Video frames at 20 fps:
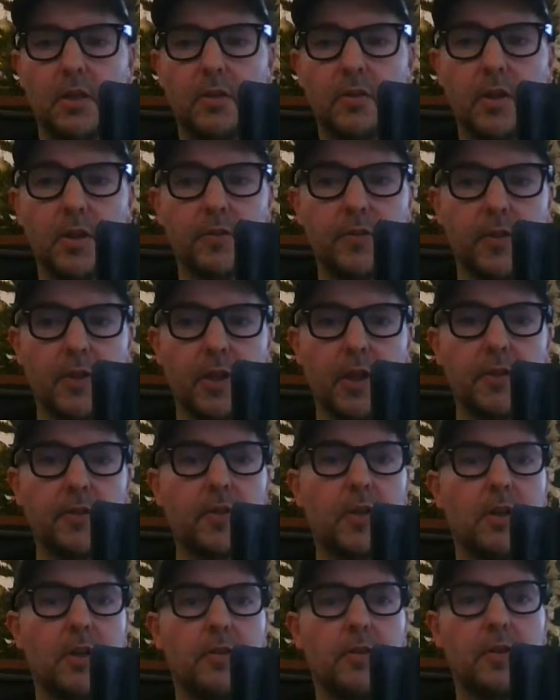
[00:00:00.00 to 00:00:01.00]
Thanks for the likes,
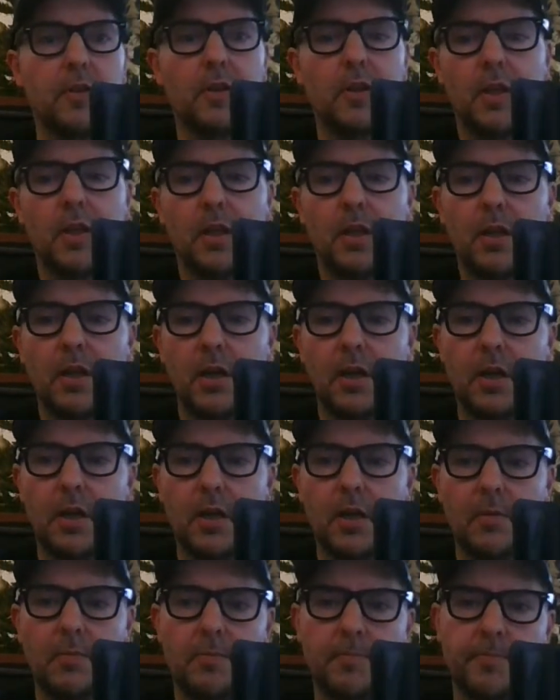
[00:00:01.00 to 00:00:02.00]
guys.
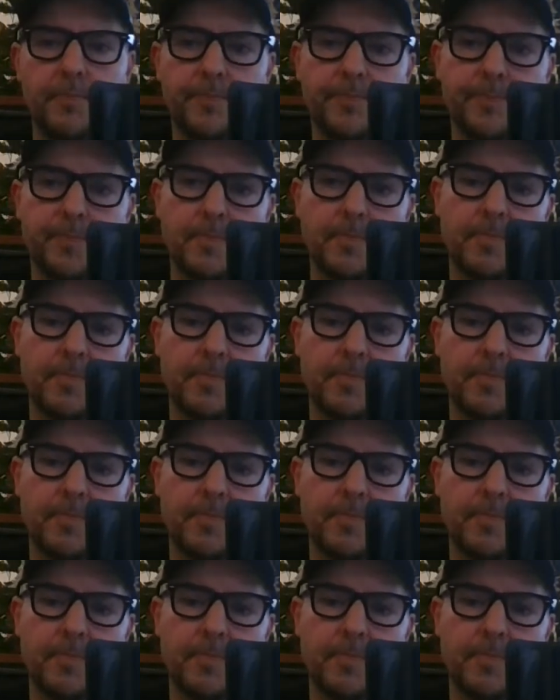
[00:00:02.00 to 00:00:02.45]
Um,